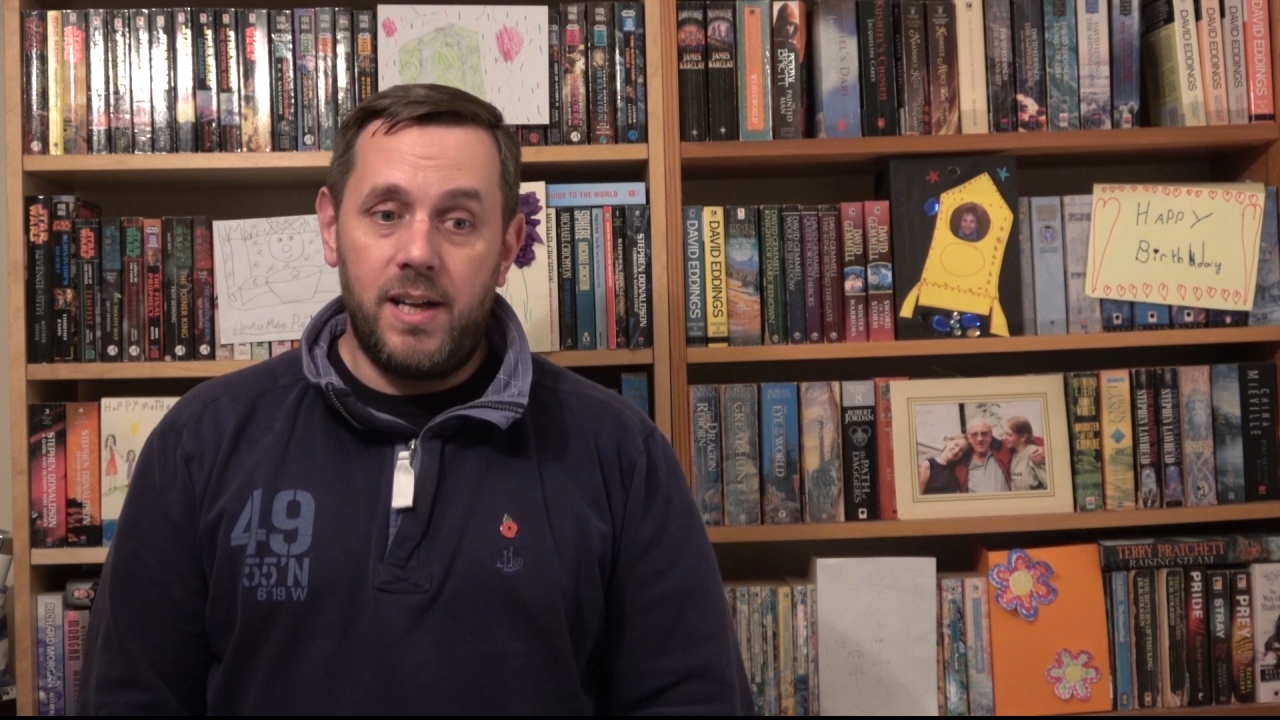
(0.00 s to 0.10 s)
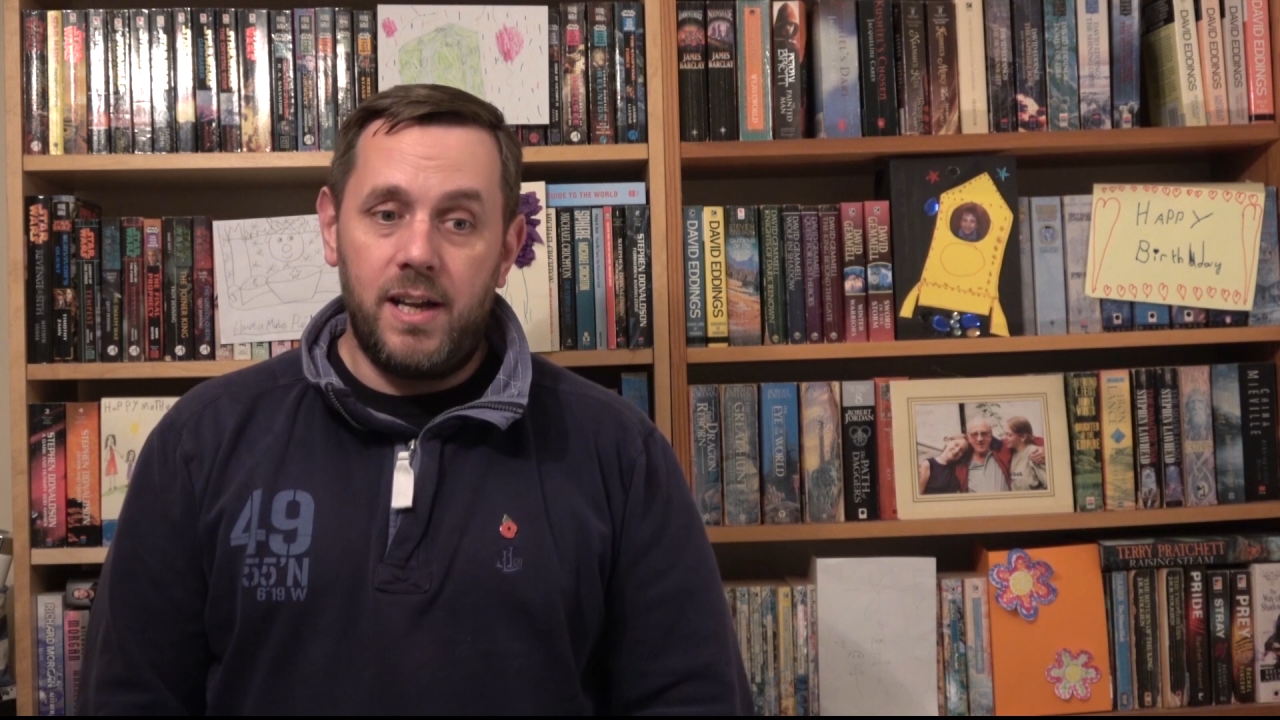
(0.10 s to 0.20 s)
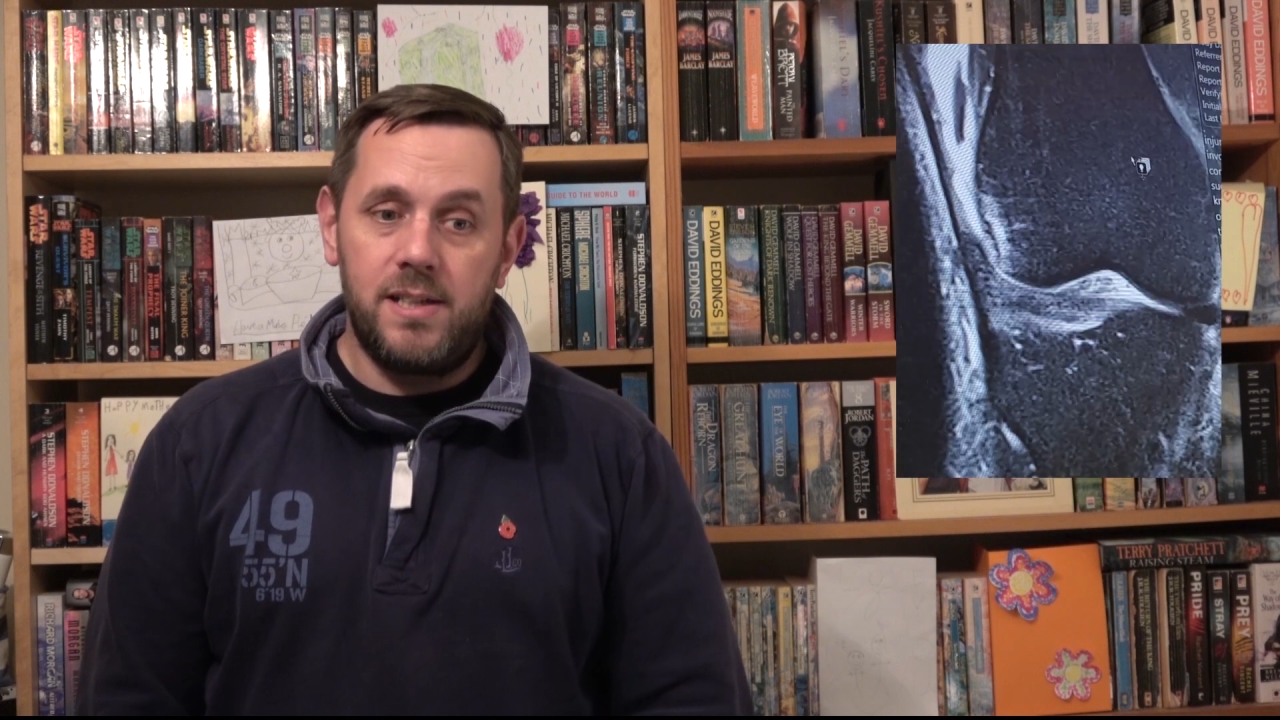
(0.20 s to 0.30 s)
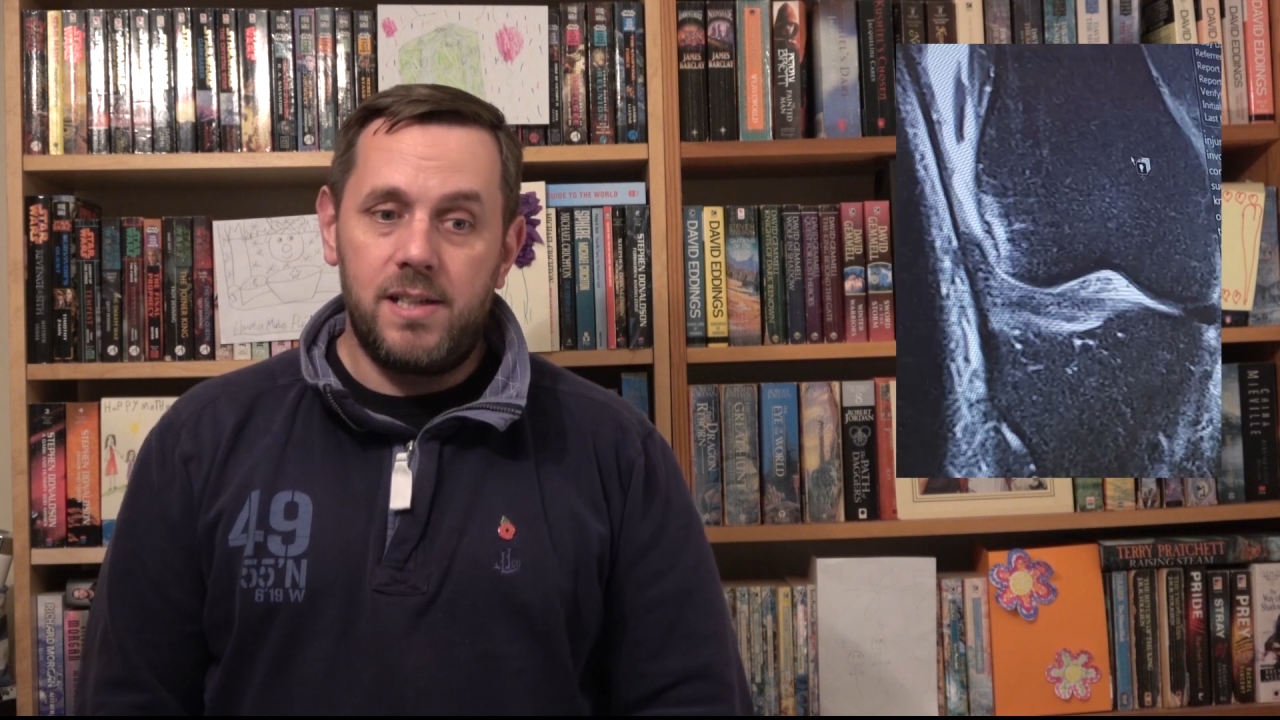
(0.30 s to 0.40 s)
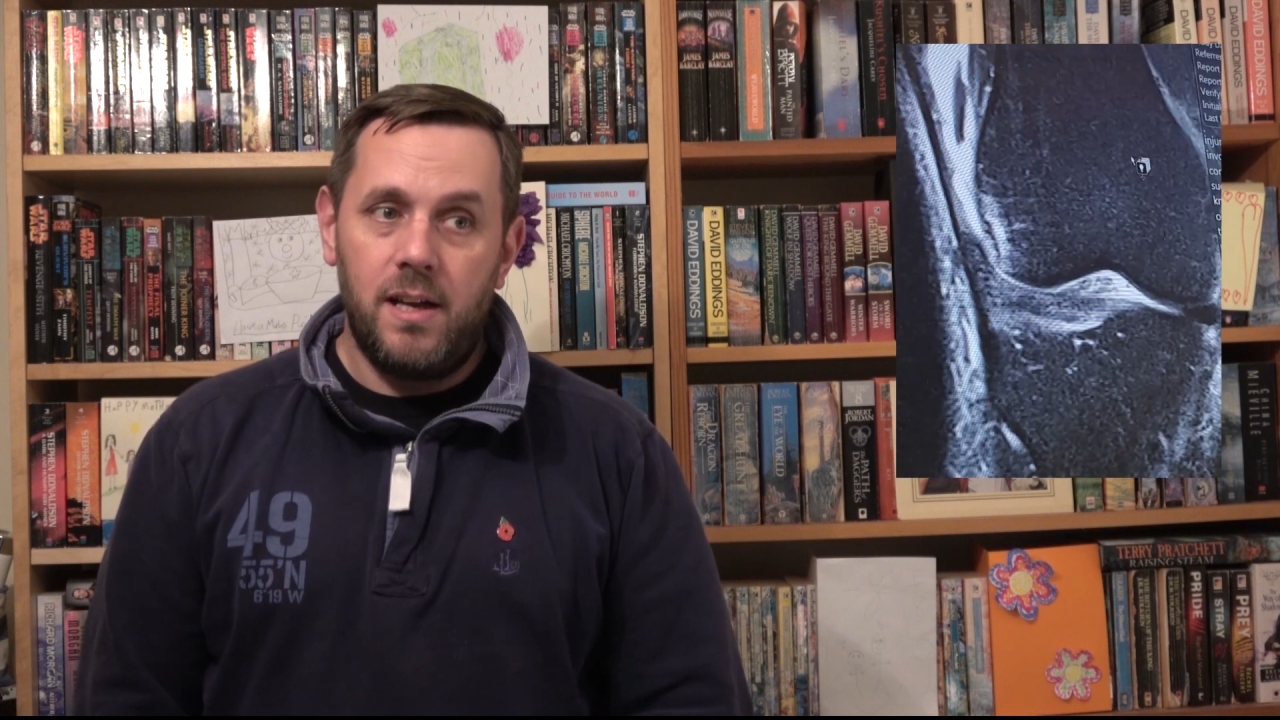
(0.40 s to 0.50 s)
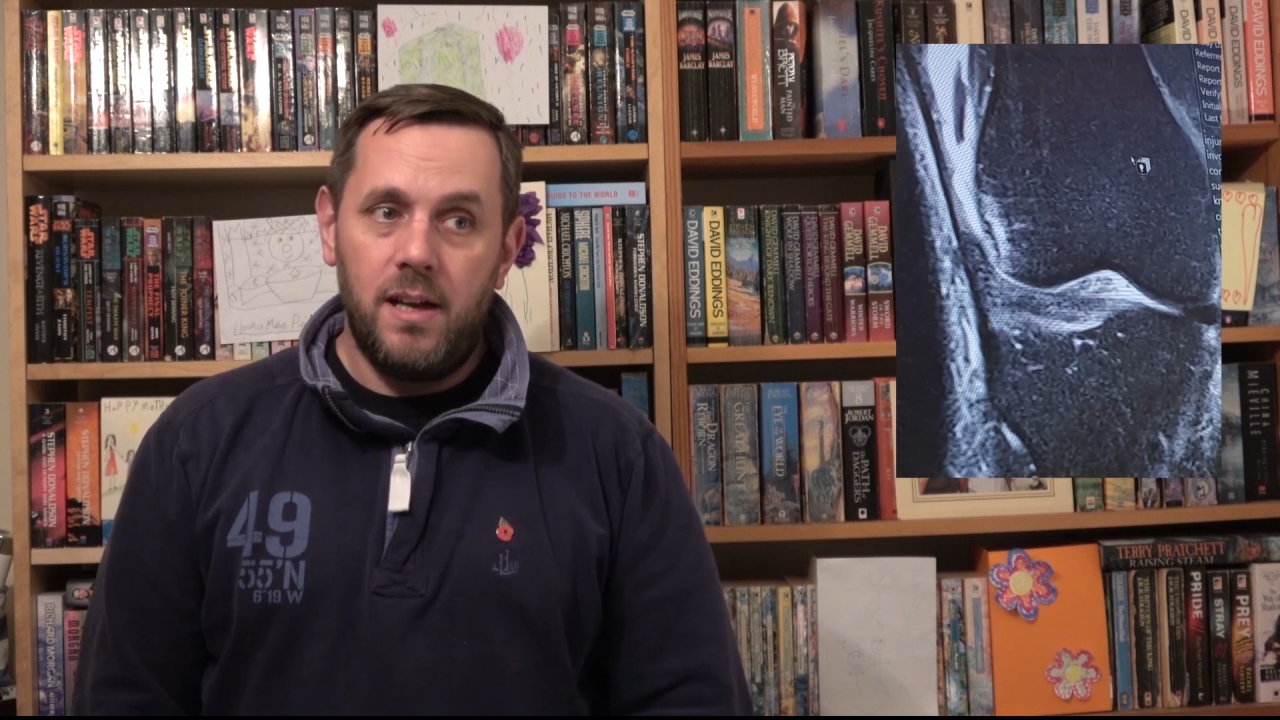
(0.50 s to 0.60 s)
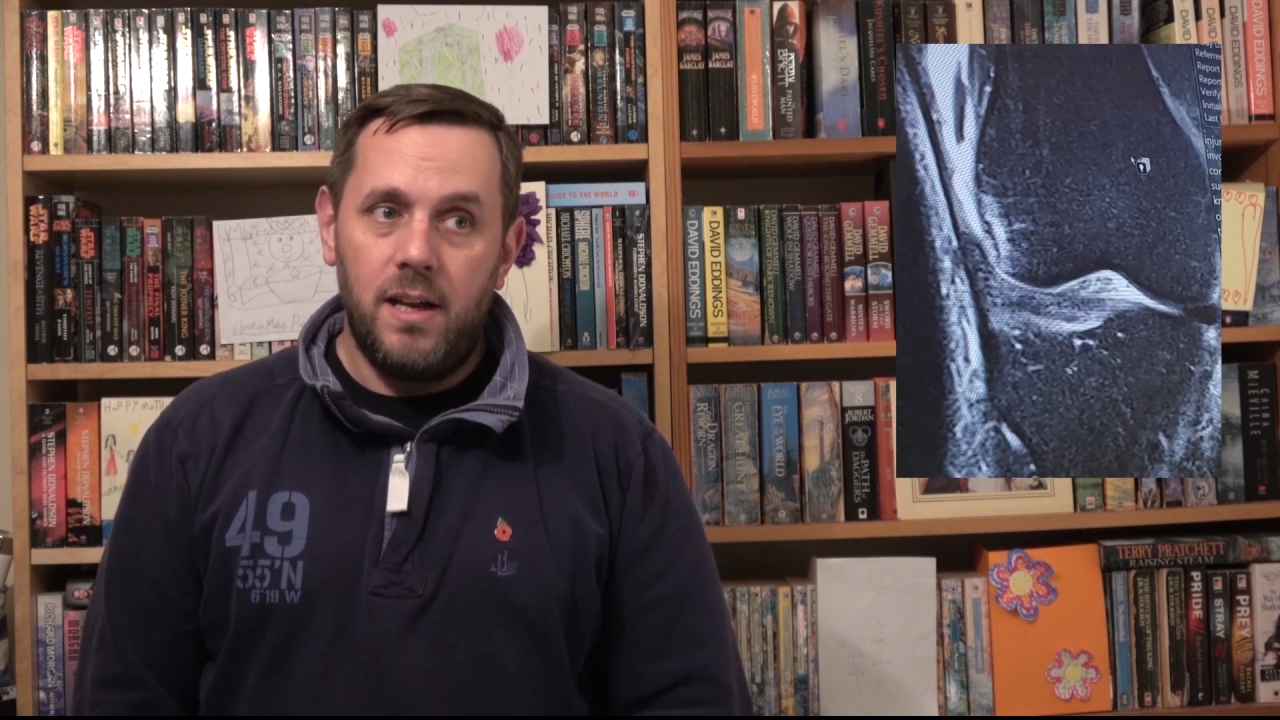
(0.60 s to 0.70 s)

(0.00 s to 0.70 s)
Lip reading: it,